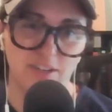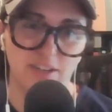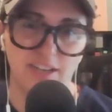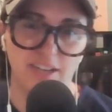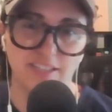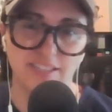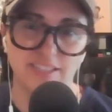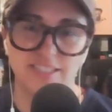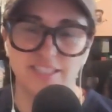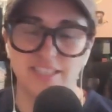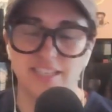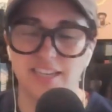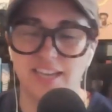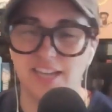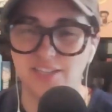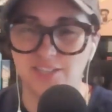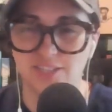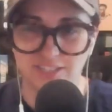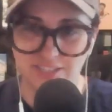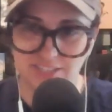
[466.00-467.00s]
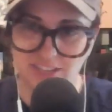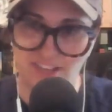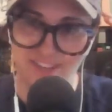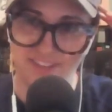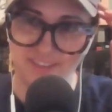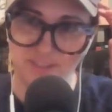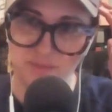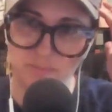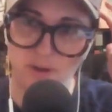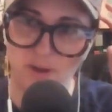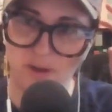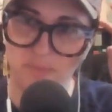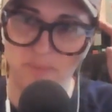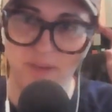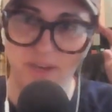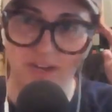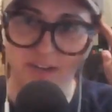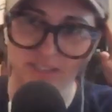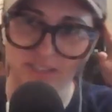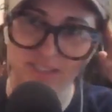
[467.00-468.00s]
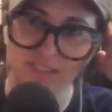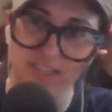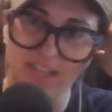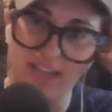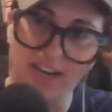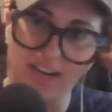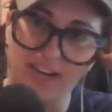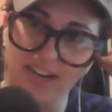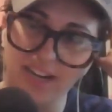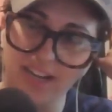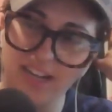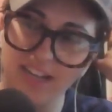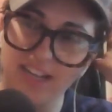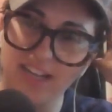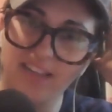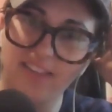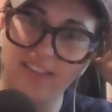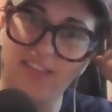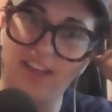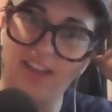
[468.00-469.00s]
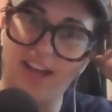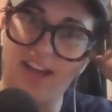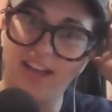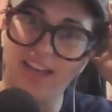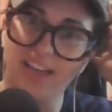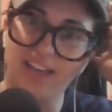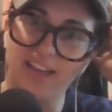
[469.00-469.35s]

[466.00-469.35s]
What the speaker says: guys see? I just saw this. Paul Pierce said that